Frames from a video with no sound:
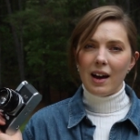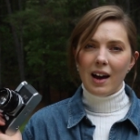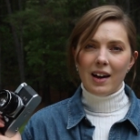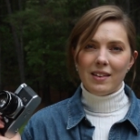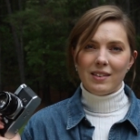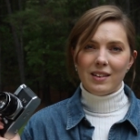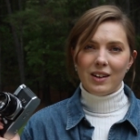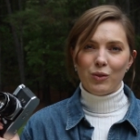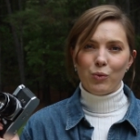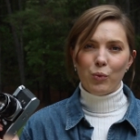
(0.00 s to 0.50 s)

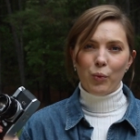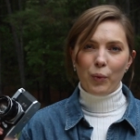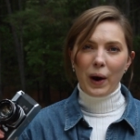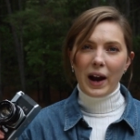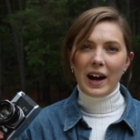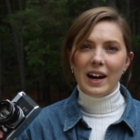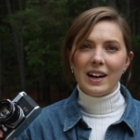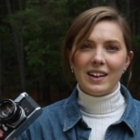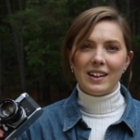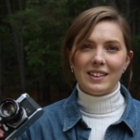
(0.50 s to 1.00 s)
and then
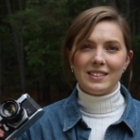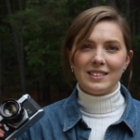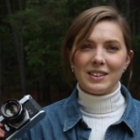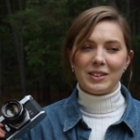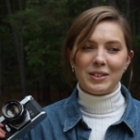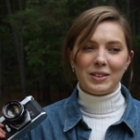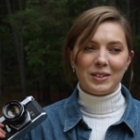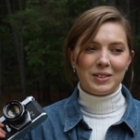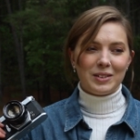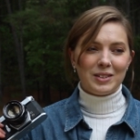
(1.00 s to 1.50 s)
wait
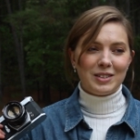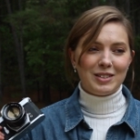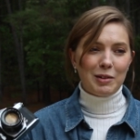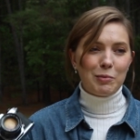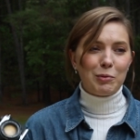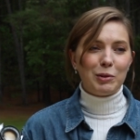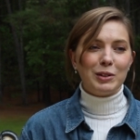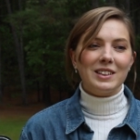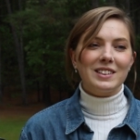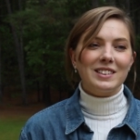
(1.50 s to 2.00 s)
until
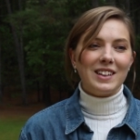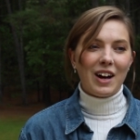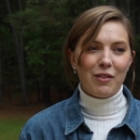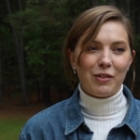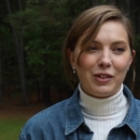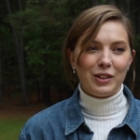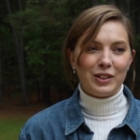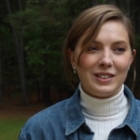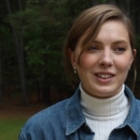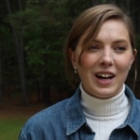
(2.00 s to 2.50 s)
someone
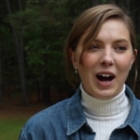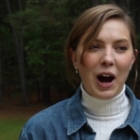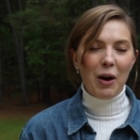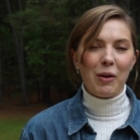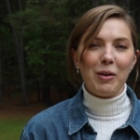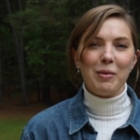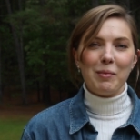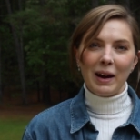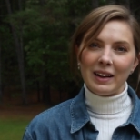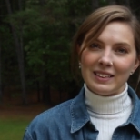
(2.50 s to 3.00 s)
discovers
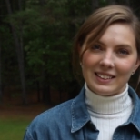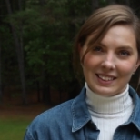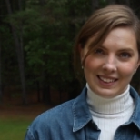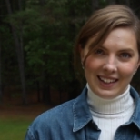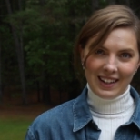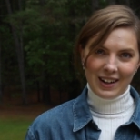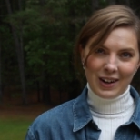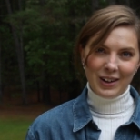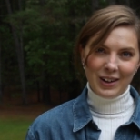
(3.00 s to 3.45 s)
how amazing they